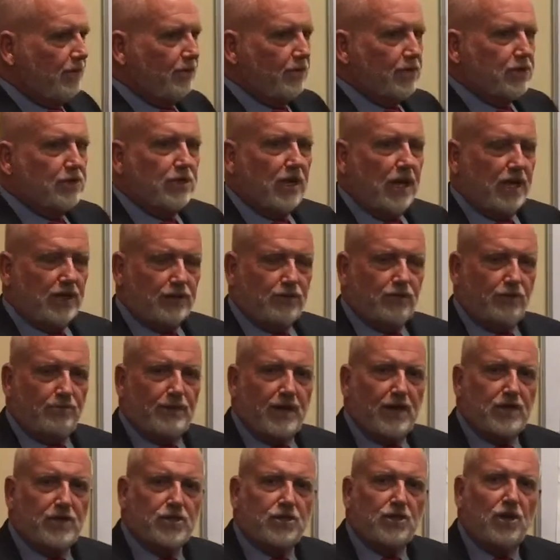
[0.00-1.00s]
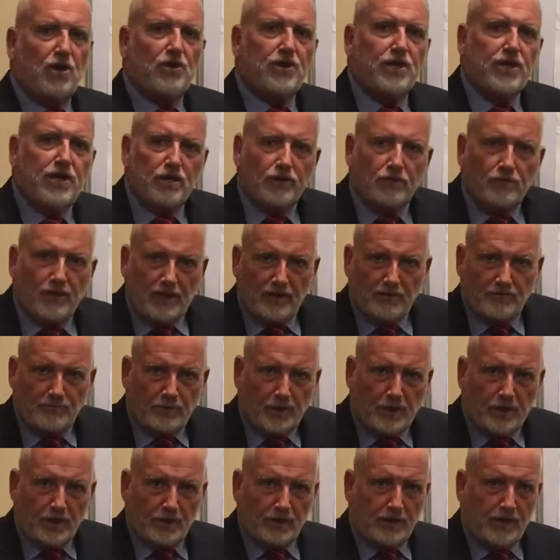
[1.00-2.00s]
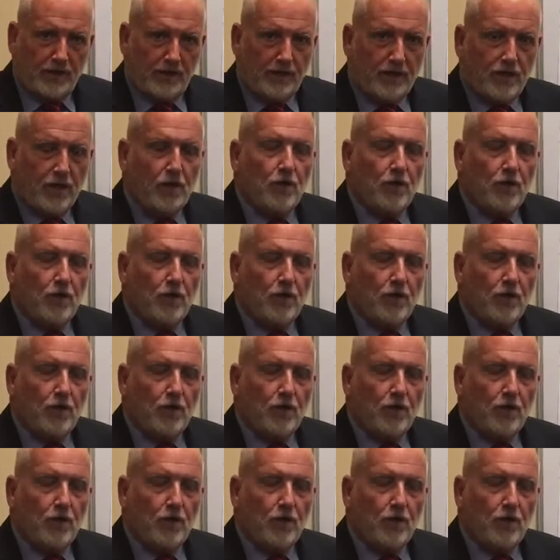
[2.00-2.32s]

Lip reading: I want to talk to you about is called integrative bargaining,